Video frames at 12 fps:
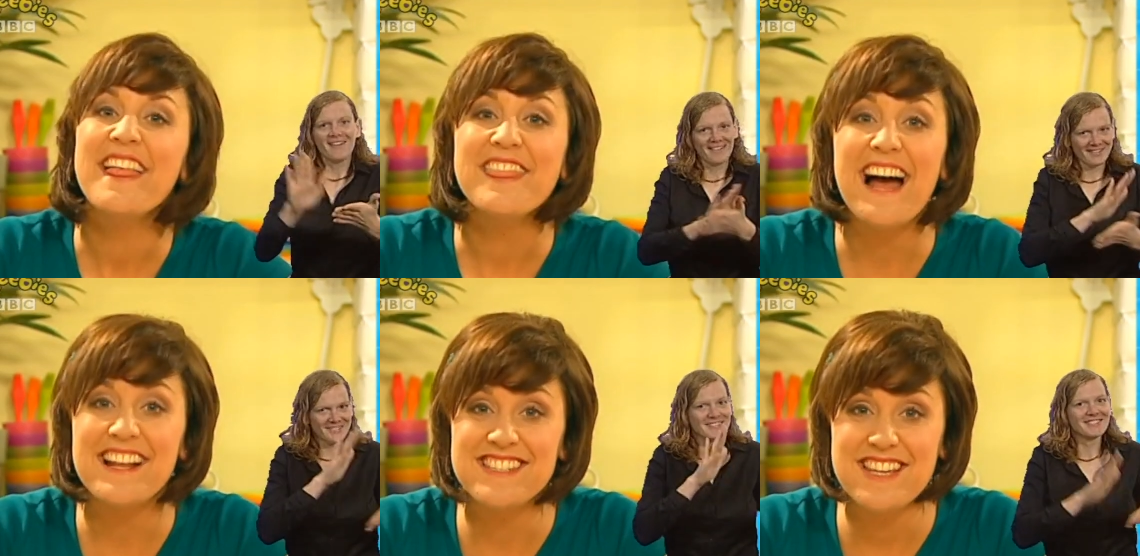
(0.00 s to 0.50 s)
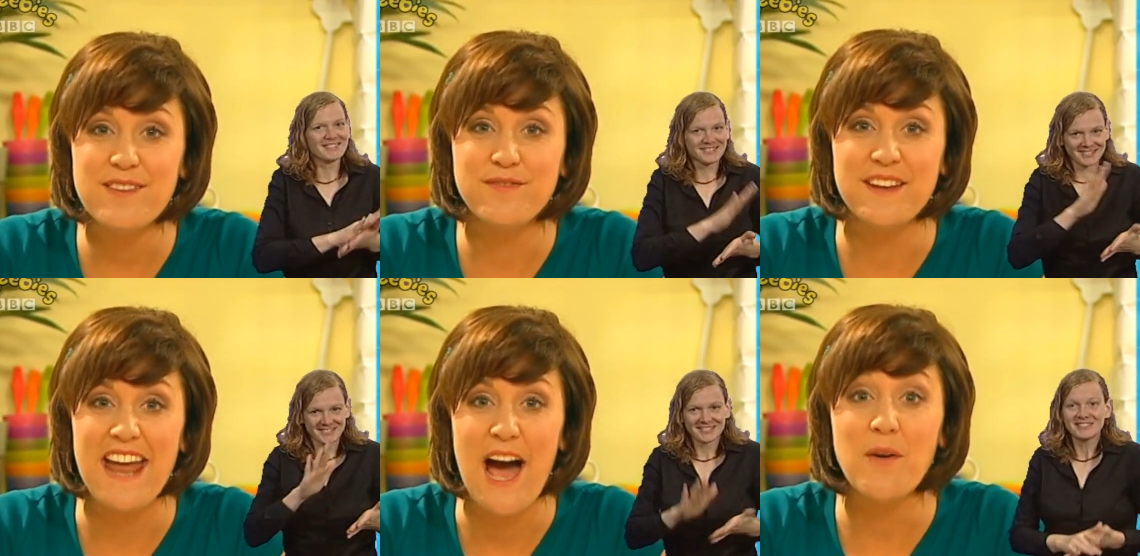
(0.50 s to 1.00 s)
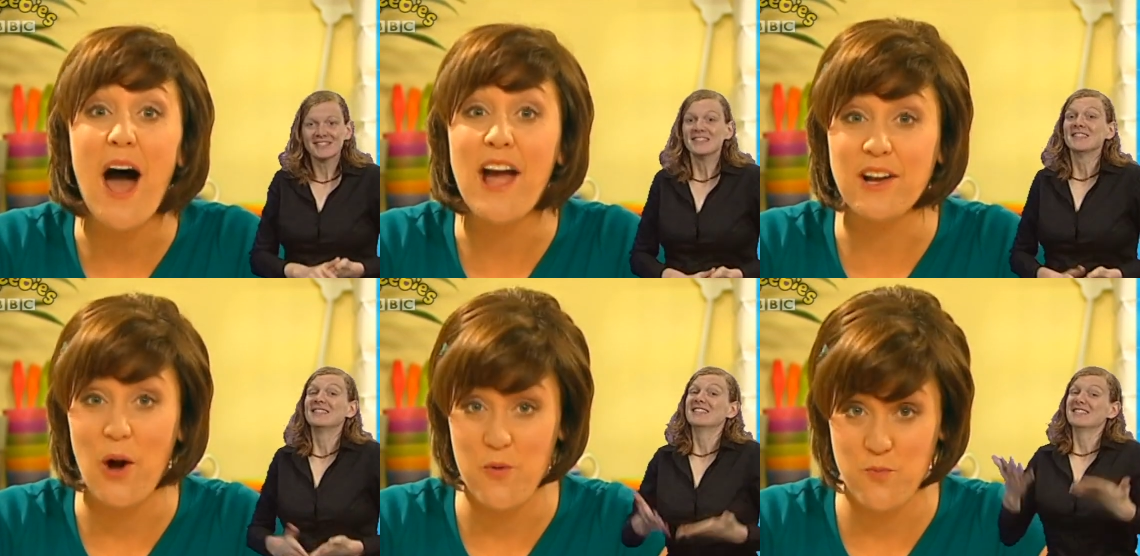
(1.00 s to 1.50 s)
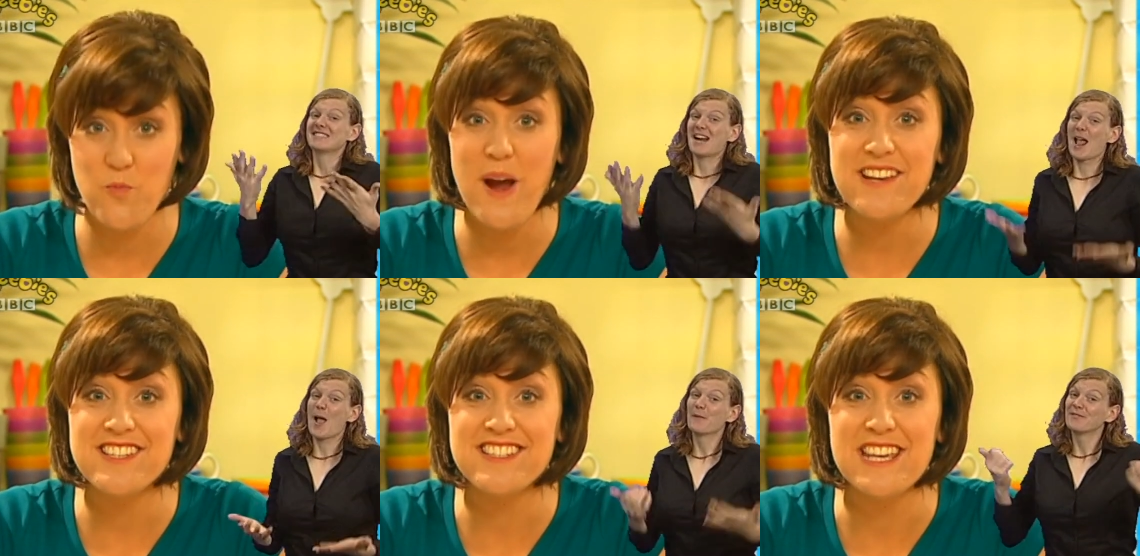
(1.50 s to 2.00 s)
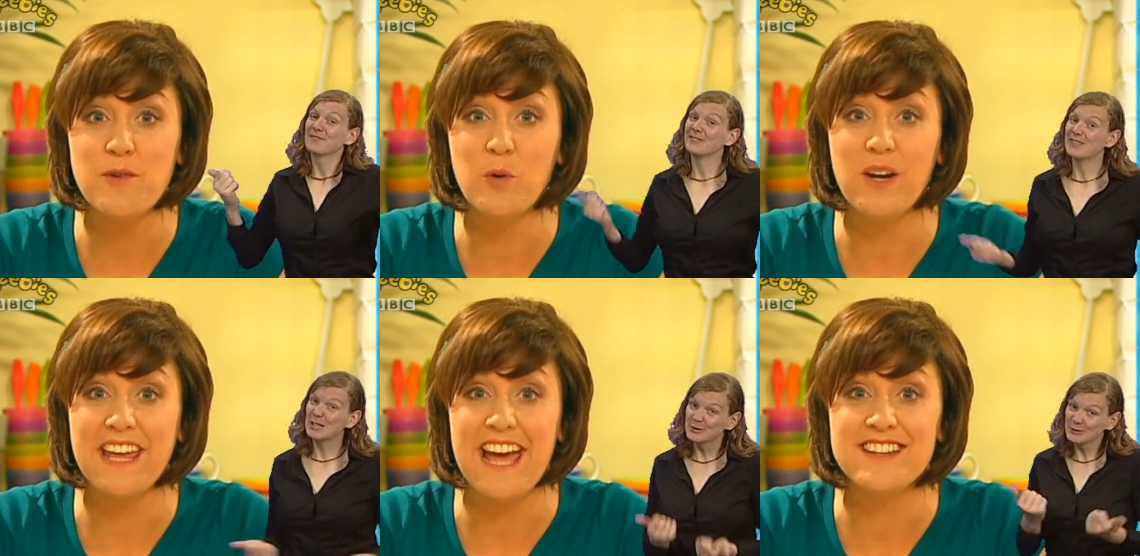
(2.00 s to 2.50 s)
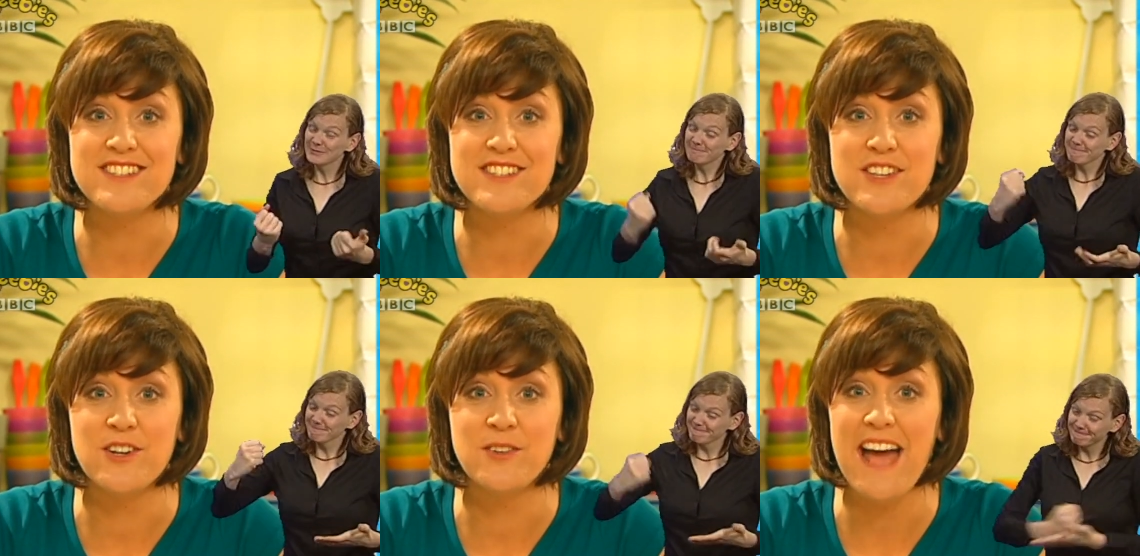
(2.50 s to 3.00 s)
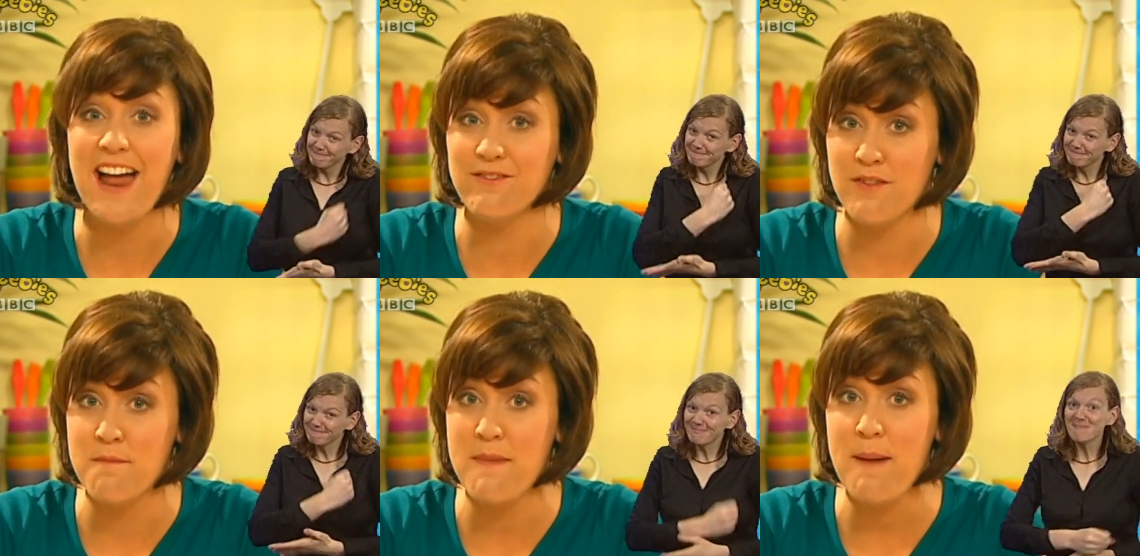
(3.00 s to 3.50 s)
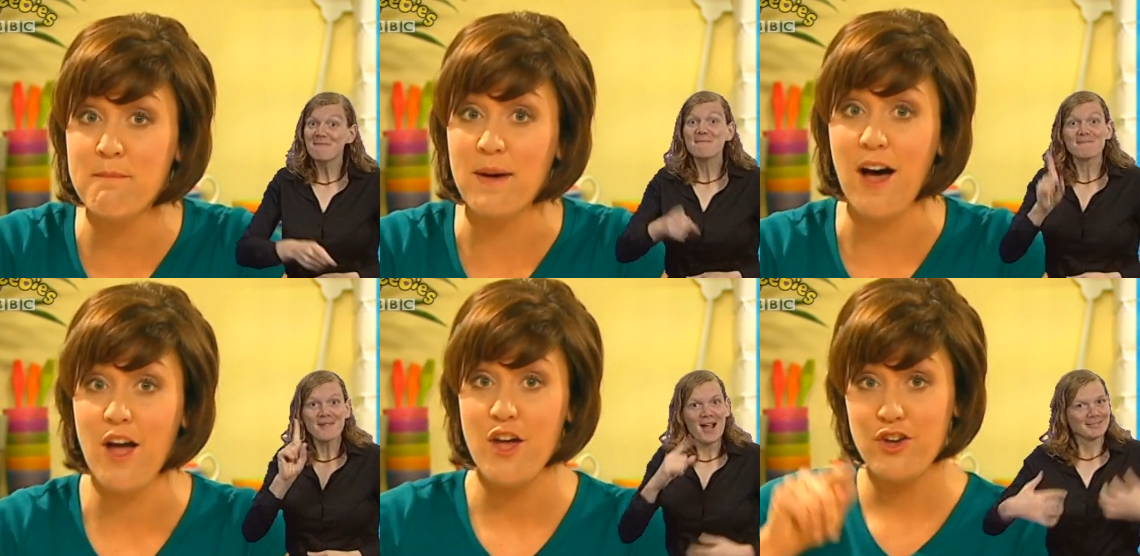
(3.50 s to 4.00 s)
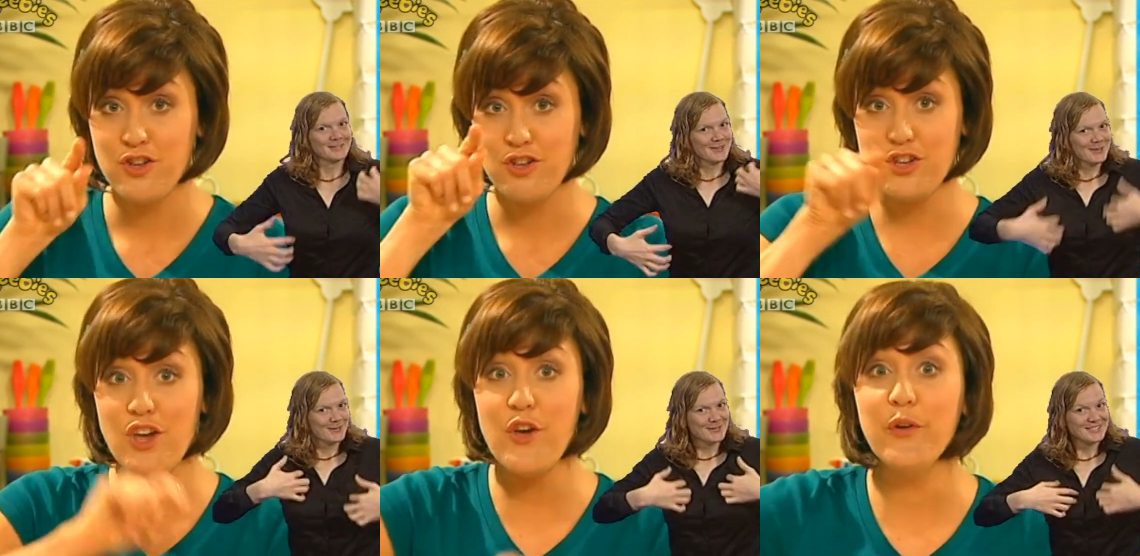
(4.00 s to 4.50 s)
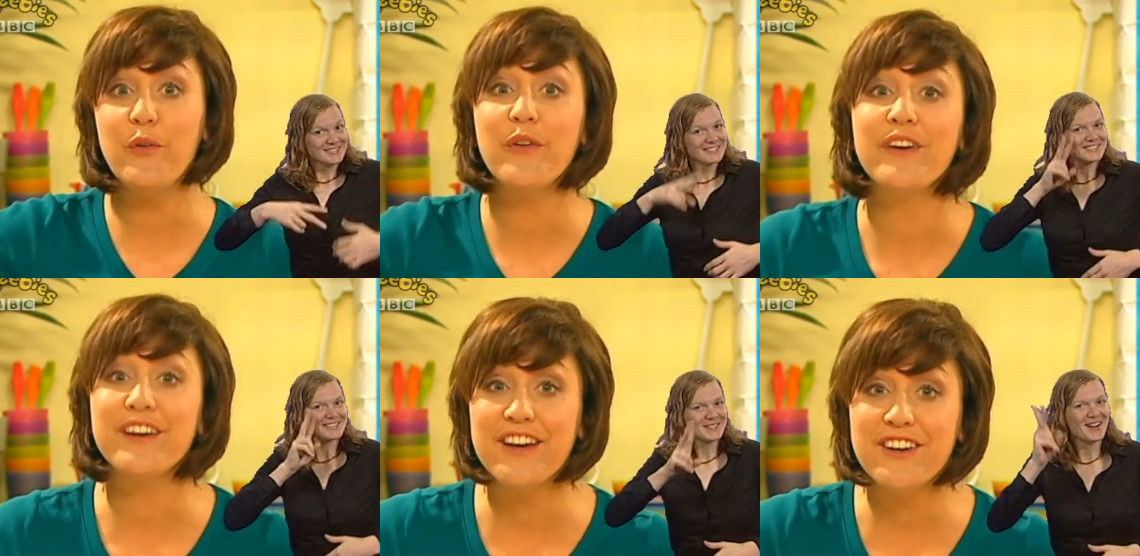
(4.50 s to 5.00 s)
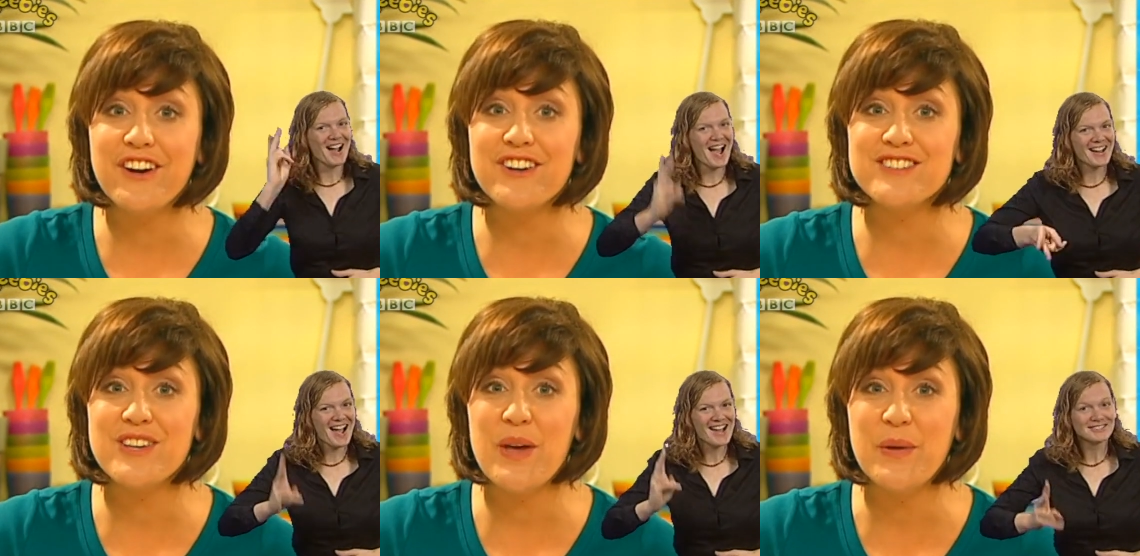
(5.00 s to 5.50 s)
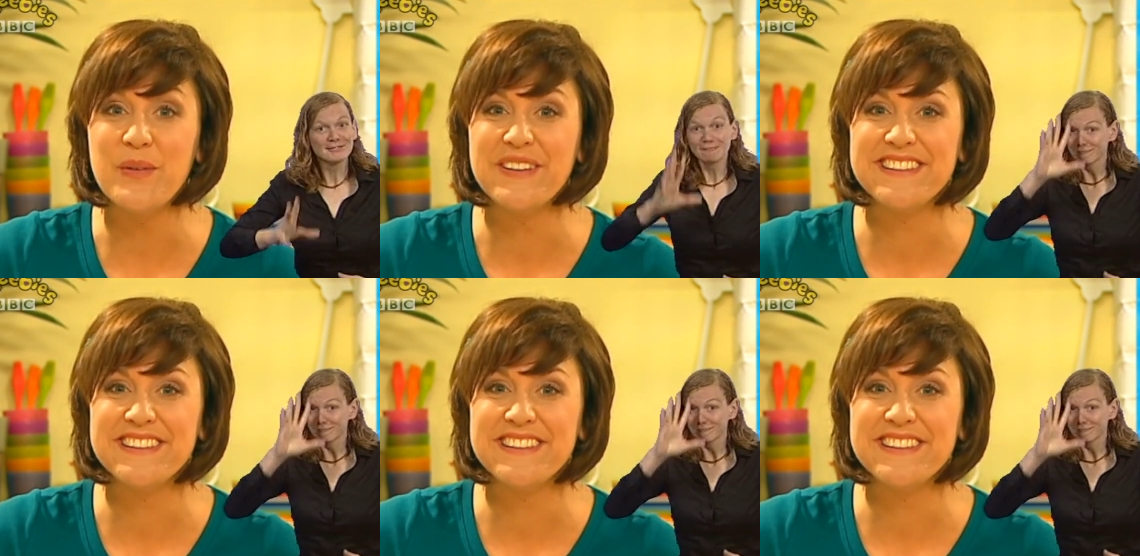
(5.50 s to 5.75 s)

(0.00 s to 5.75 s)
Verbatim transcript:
Speaker 1: That's it for now. I can't wait to see you all again soon. And remember, you can cook too.